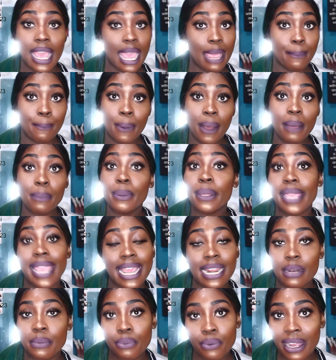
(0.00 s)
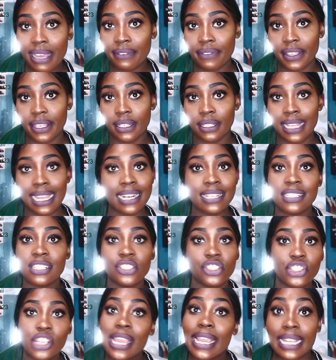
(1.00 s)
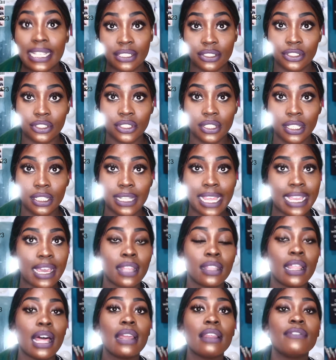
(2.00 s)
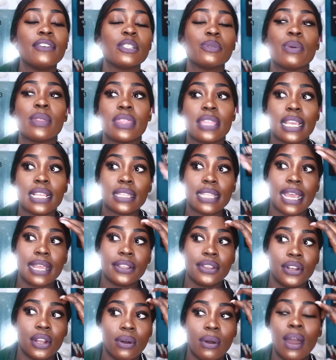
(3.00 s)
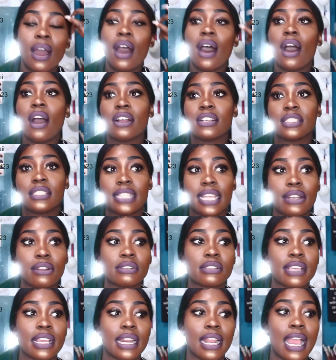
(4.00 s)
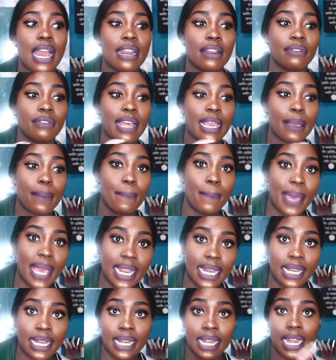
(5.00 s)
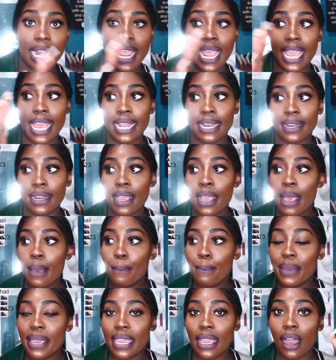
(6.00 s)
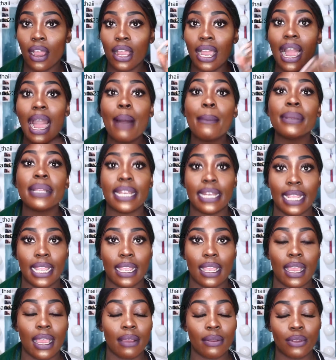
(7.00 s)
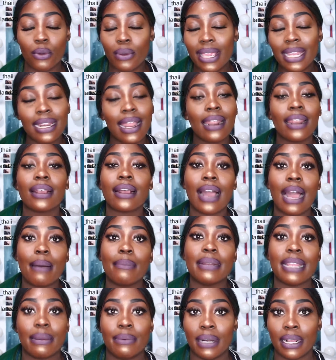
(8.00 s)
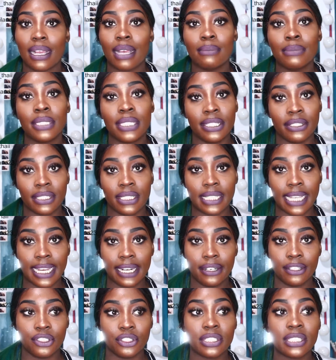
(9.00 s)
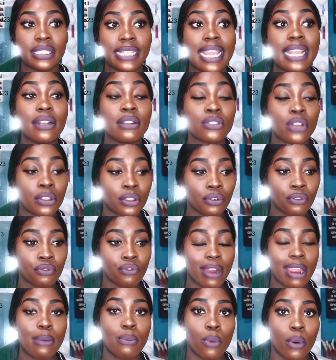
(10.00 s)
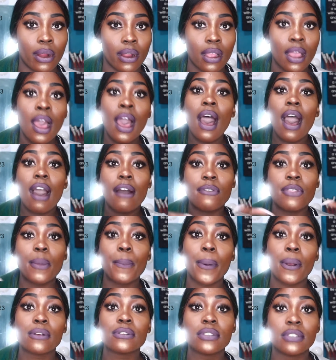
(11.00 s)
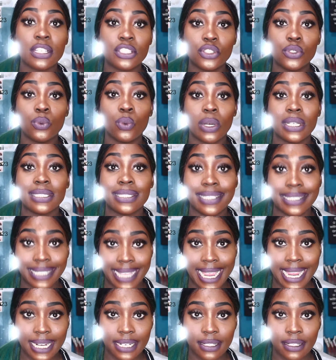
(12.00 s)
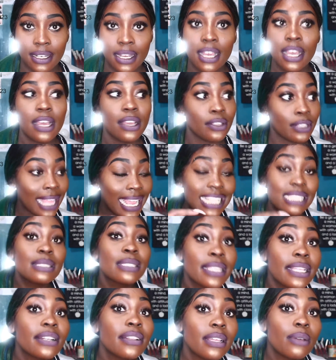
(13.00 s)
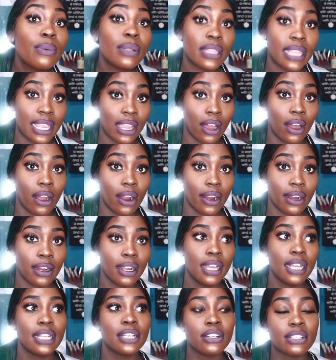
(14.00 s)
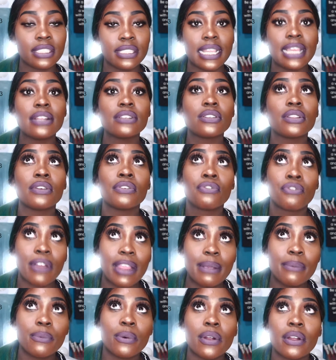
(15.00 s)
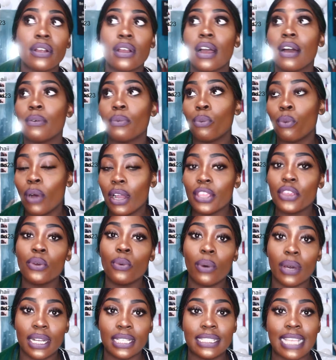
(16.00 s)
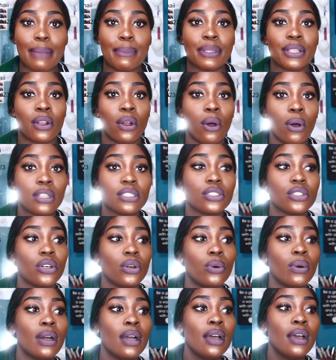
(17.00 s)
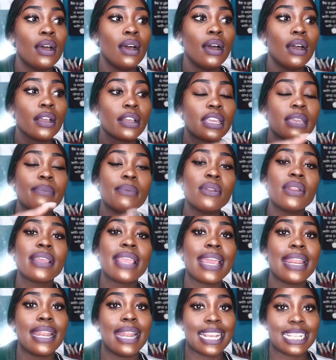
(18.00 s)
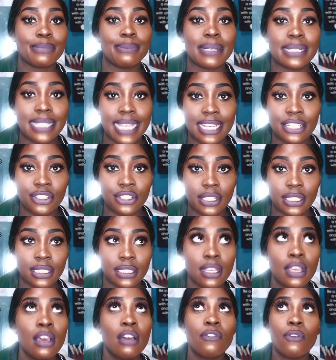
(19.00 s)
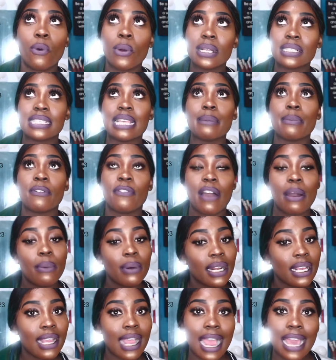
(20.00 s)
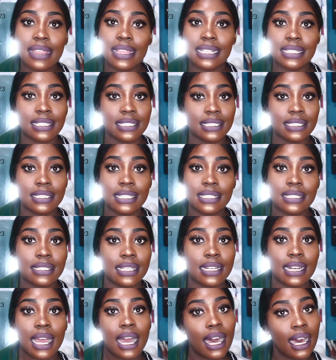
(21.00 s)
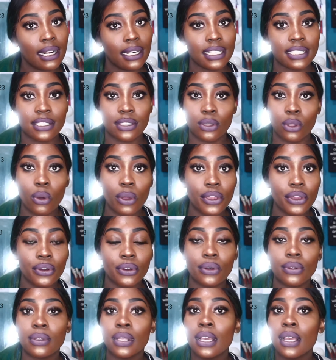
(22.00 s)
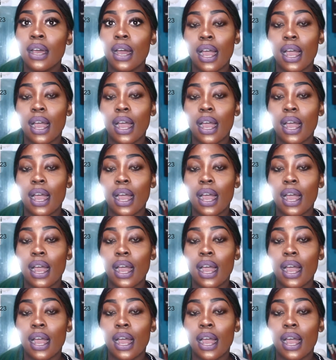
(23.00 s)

in public and in private. That doesn't change. Like, a lot of us, we think that, you know, our standards can kind of like bend and be accommodating. You cannot accommodate when it comes to your standards. Your standards are the framework of the person that you want to date. That's literally what they are. Your standards are the framework of what you want to date, but they're also communicated expectations. For example, if I want a guy that's consistent, honest, loyal,